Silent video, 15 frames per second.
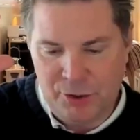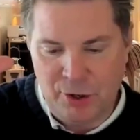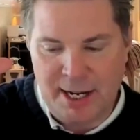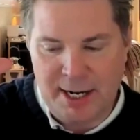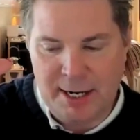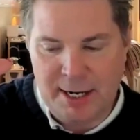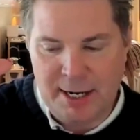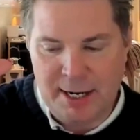
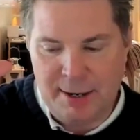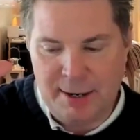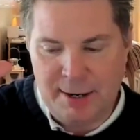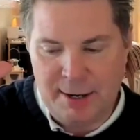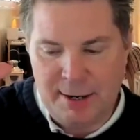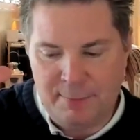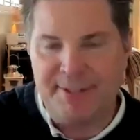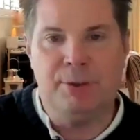try
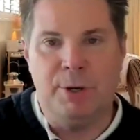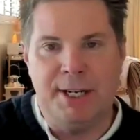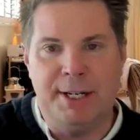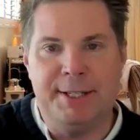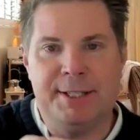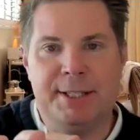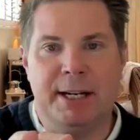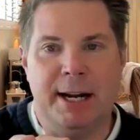to
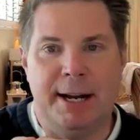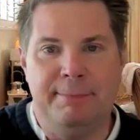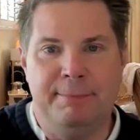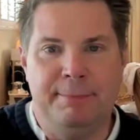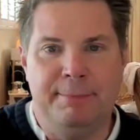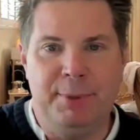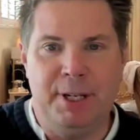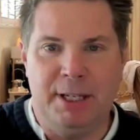master what
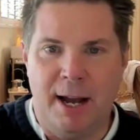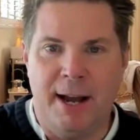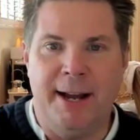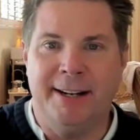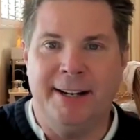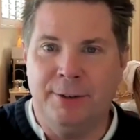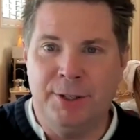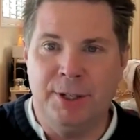it is that
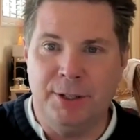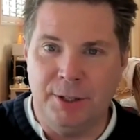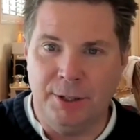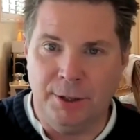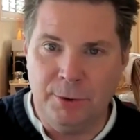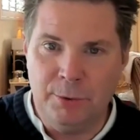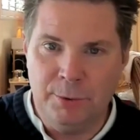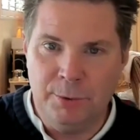I'm being
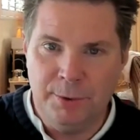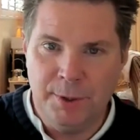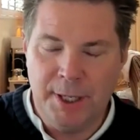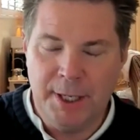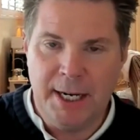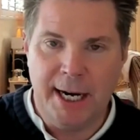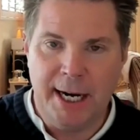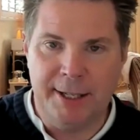hired to
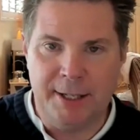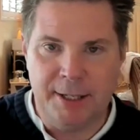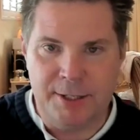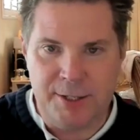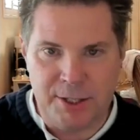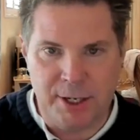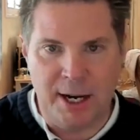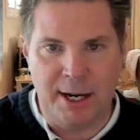do.
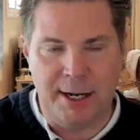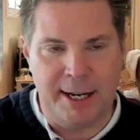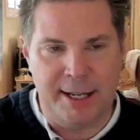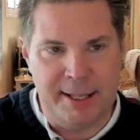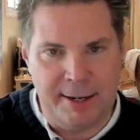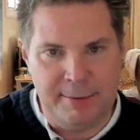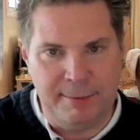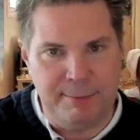And
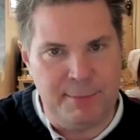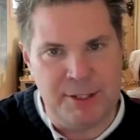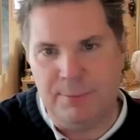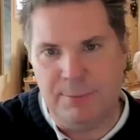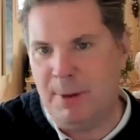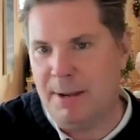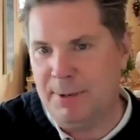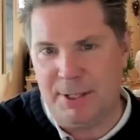then
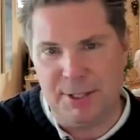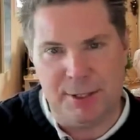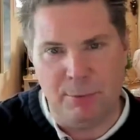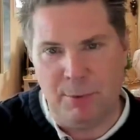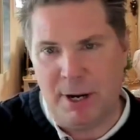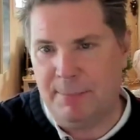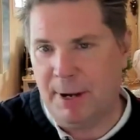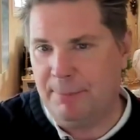it's maybe it's
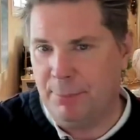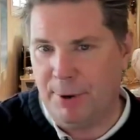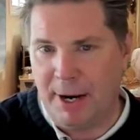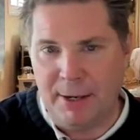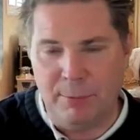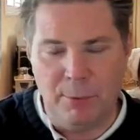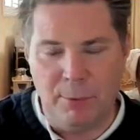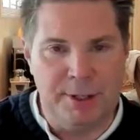the way my
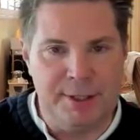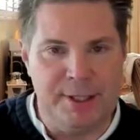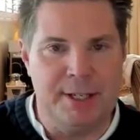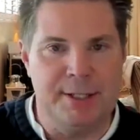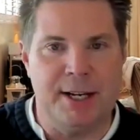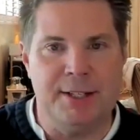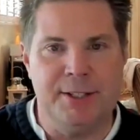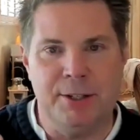brain works,
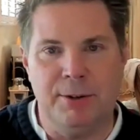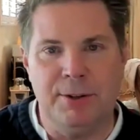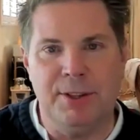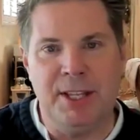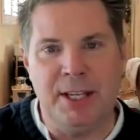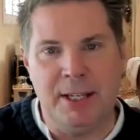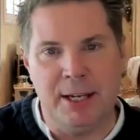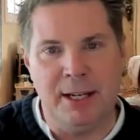is I
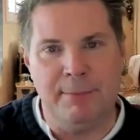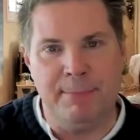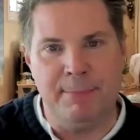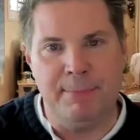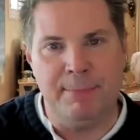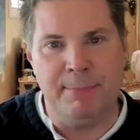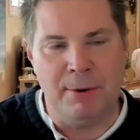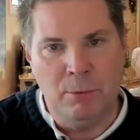start thinking
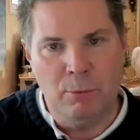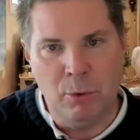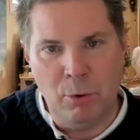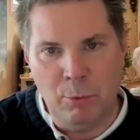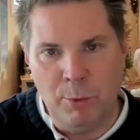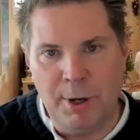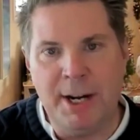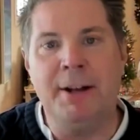about,
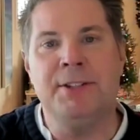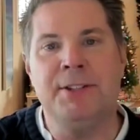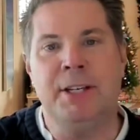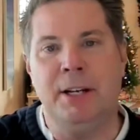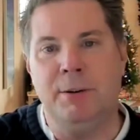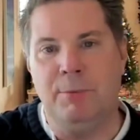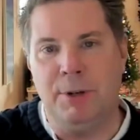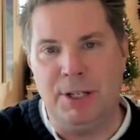well,
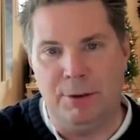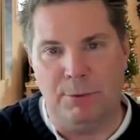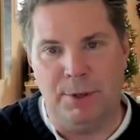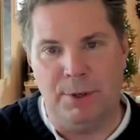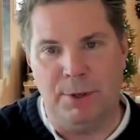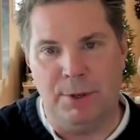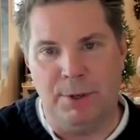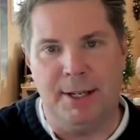what else can
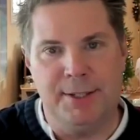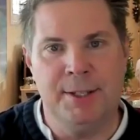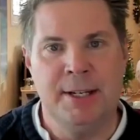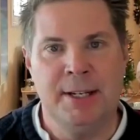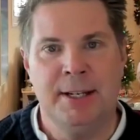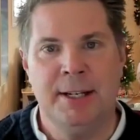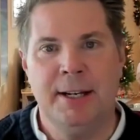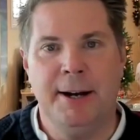we do with
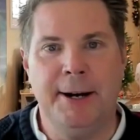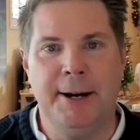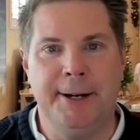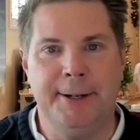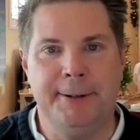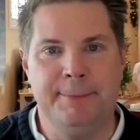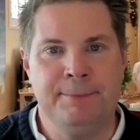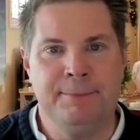this?
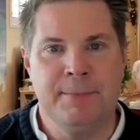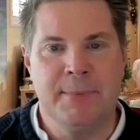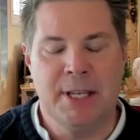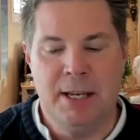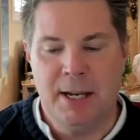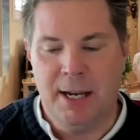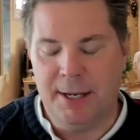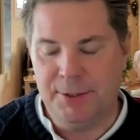
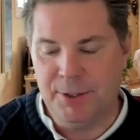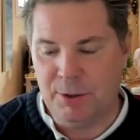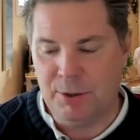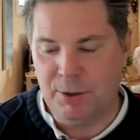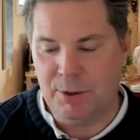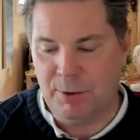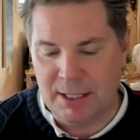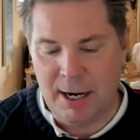
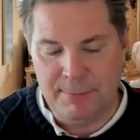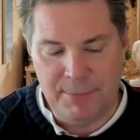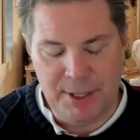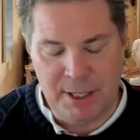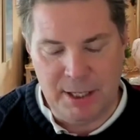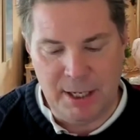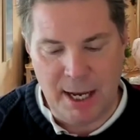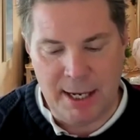And so at the
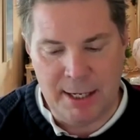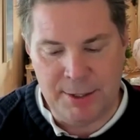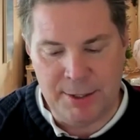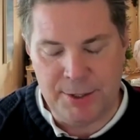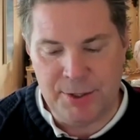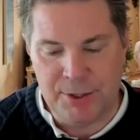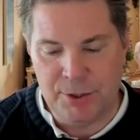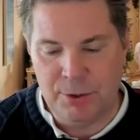time,
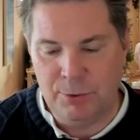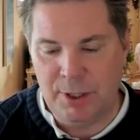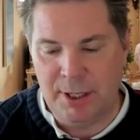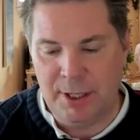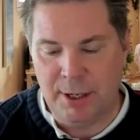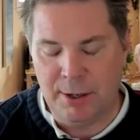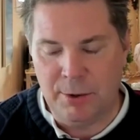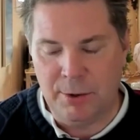the head of the
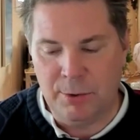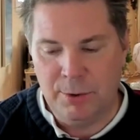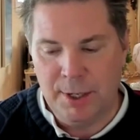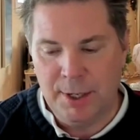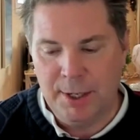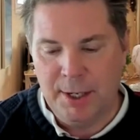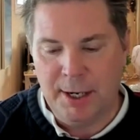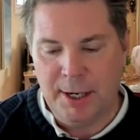
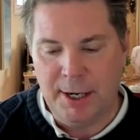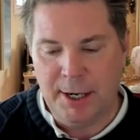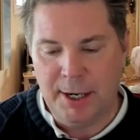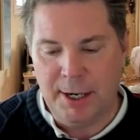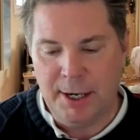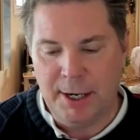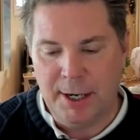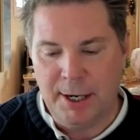studio,
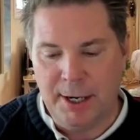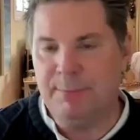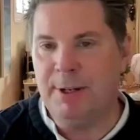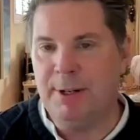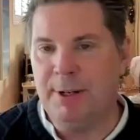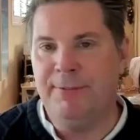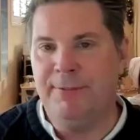he